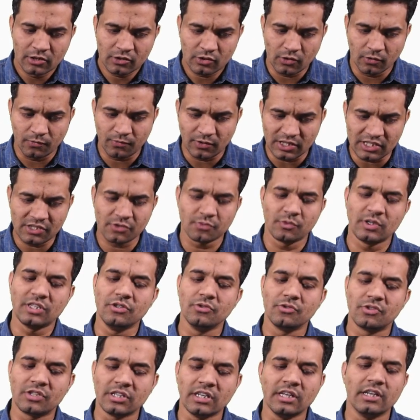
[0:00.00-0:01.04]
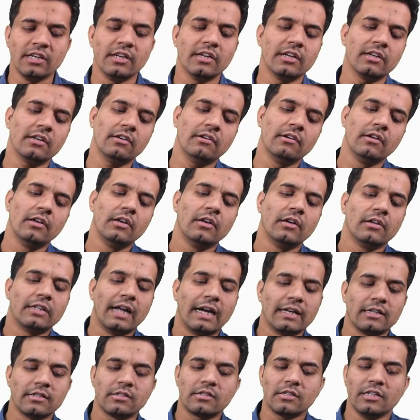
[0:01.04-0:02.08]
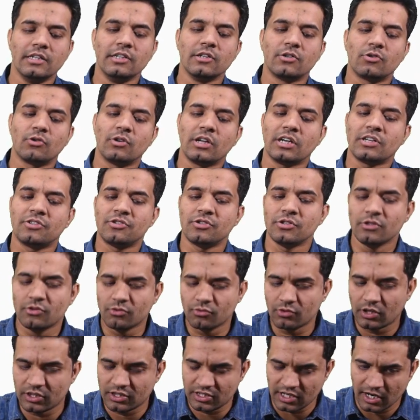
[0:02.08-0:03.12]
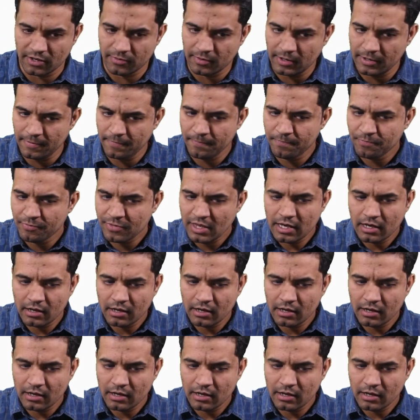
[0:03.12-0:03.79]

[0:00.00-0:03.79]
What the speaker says: So first one you see here, that is introduction to the Java.